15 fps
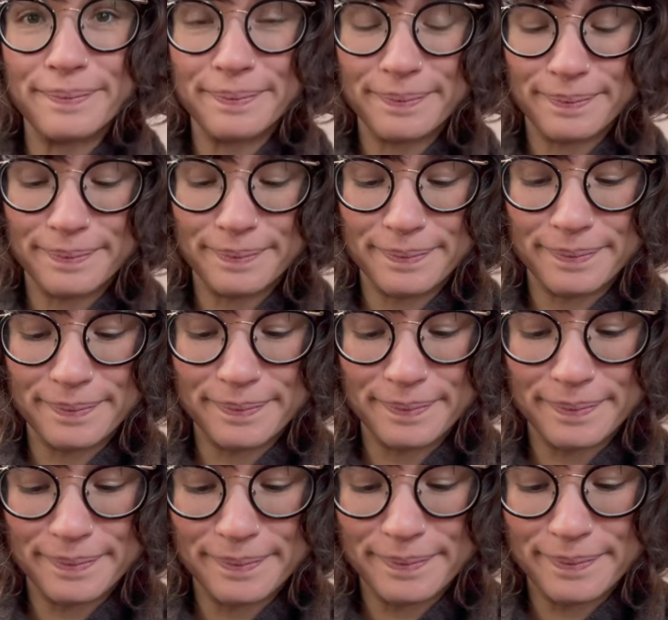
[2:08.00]

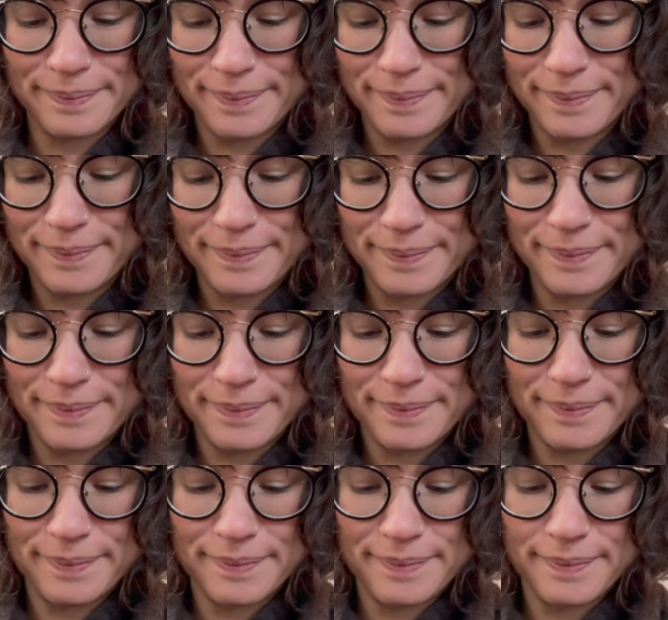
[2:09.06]

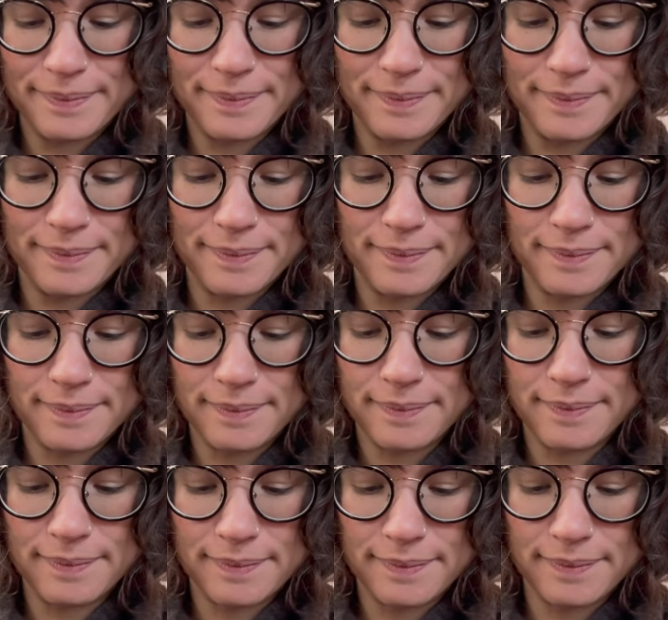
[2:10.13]

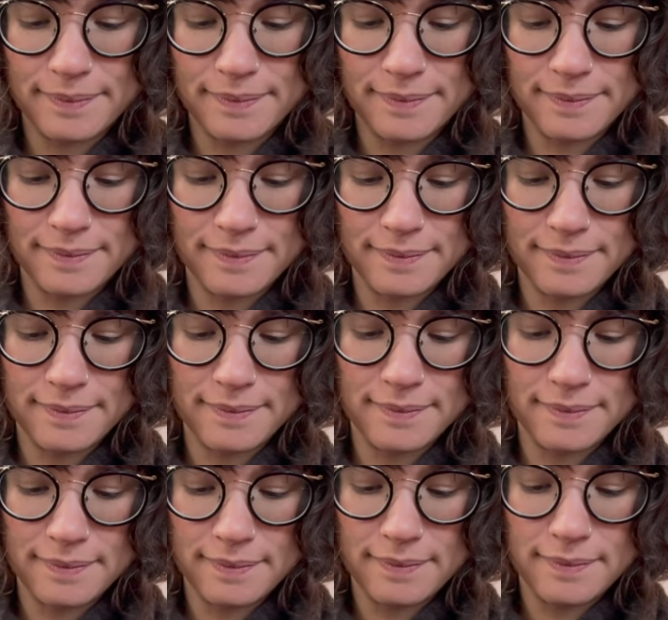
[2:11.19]

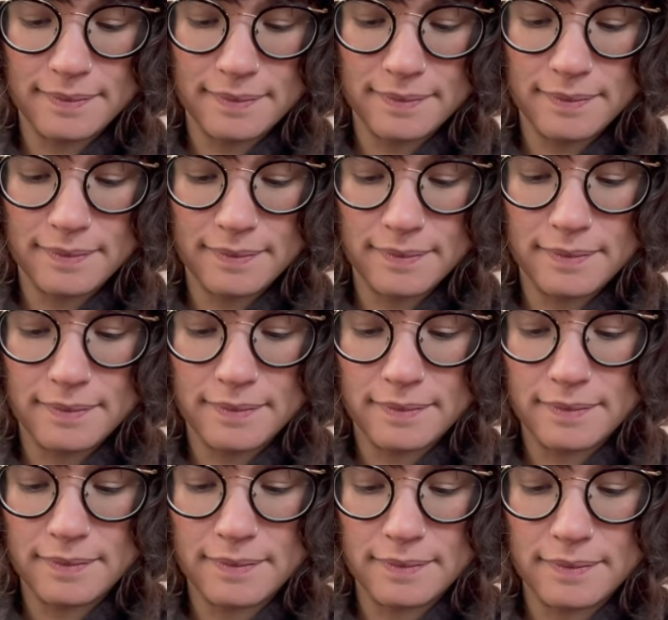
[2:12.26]

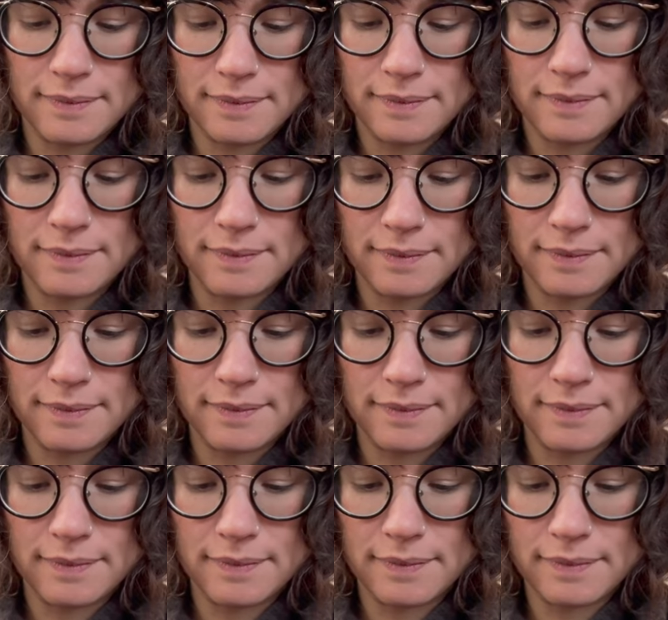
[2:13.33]

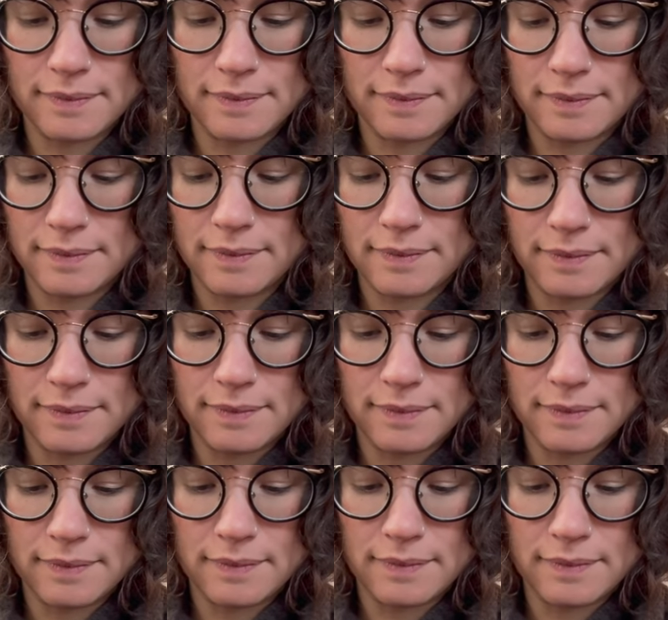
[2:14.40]

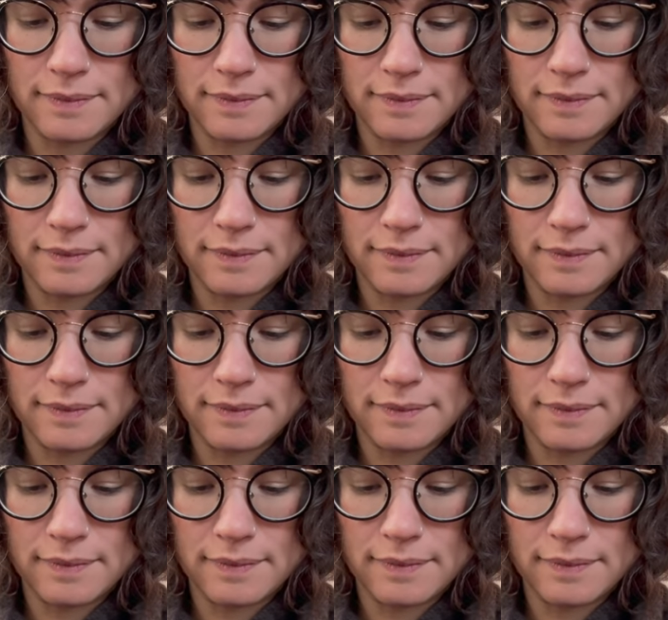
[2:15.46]
Nobody speaks.